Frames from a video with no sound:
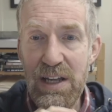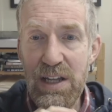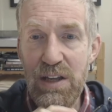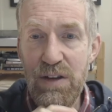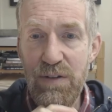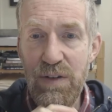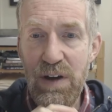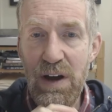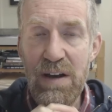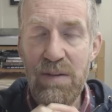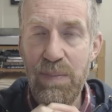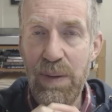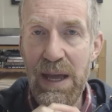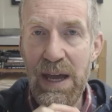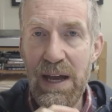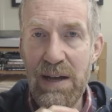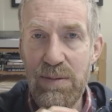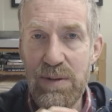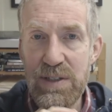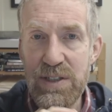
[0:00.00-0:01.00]
You've got to be
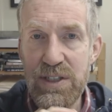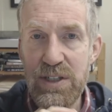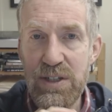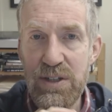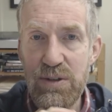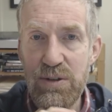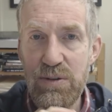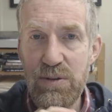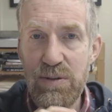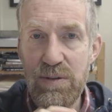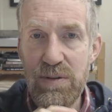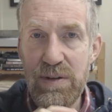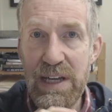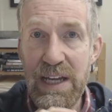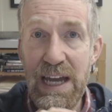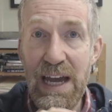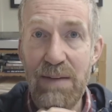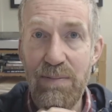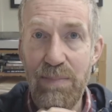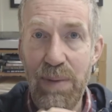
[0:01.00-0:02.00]
able to
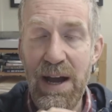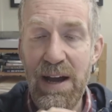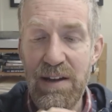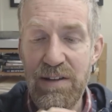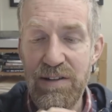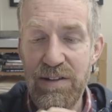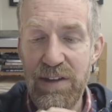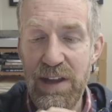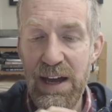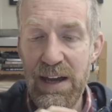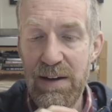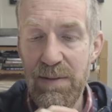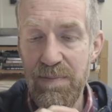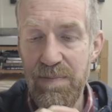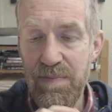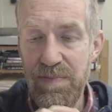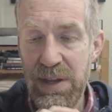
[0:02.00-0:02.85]
get past that.